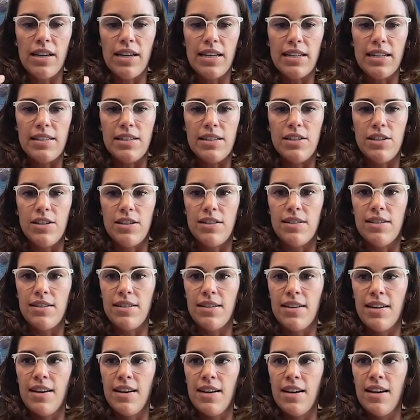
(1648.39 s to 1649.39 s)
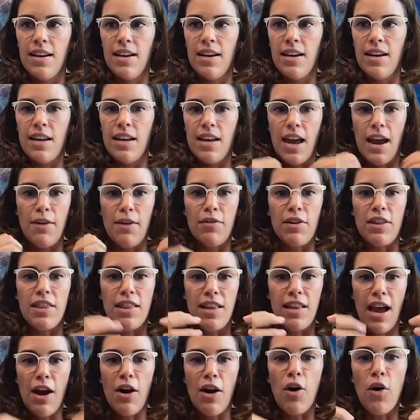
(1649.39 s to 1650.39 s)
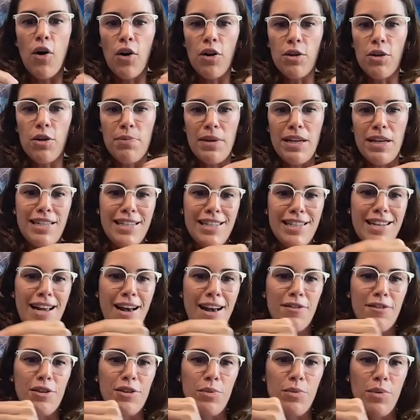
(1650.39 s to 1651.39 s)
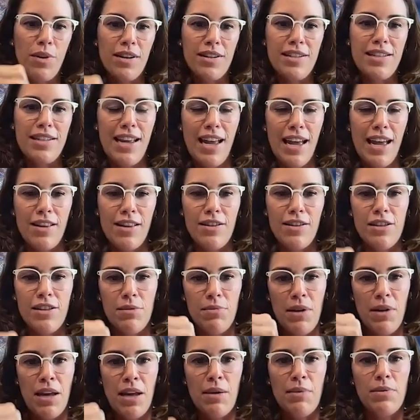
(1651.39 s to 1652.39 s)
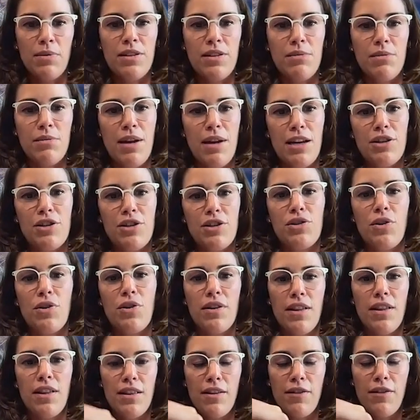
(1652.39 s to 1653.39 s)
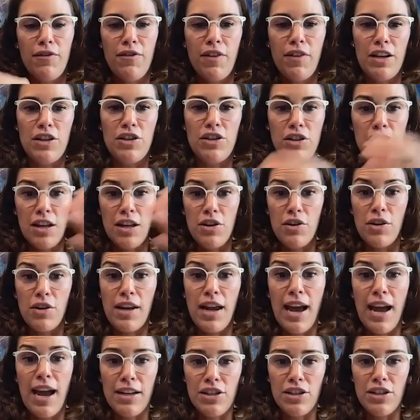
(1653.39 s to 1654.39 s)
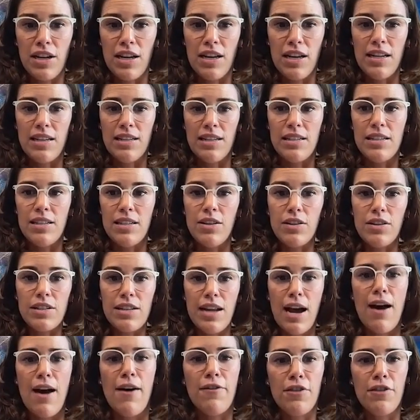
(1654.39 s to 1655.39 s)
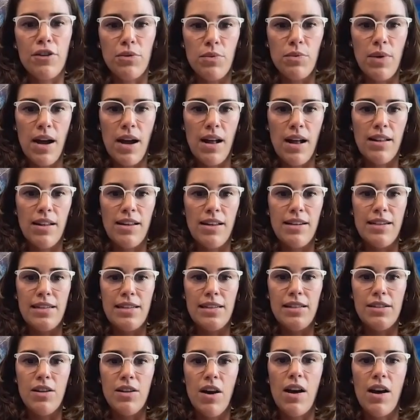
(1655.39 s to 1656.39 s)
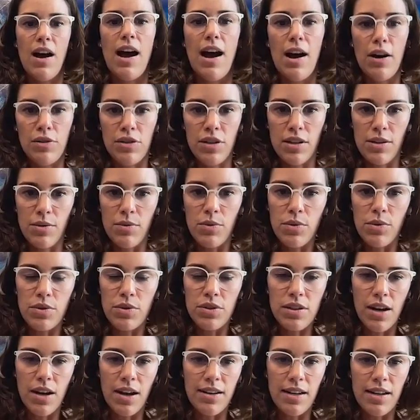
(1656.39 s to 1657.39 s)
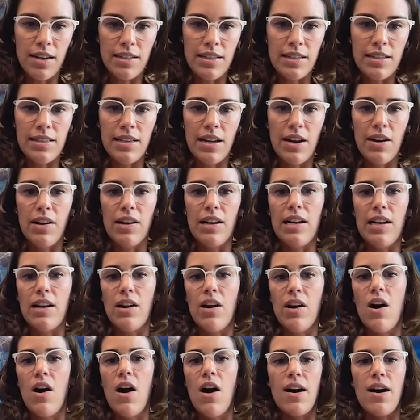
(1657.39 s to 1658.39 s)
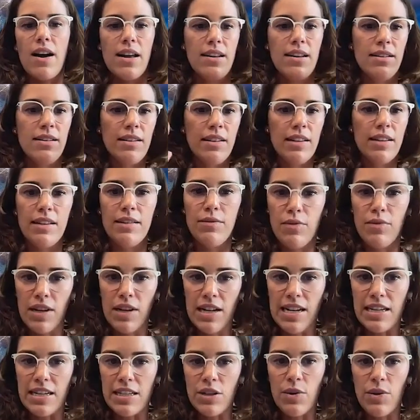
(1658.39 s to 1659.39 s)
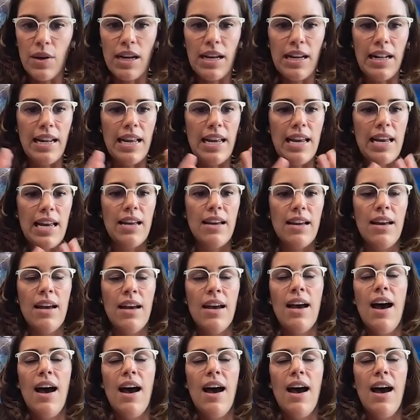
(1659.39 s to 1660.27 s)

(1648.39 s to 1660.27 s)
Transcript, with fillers: It's just everything, all the pieces have to work together yeah. to be able to make sure that the fish that you're catching is looked after well and is not out of the water unnecessarily long and released right. quickly.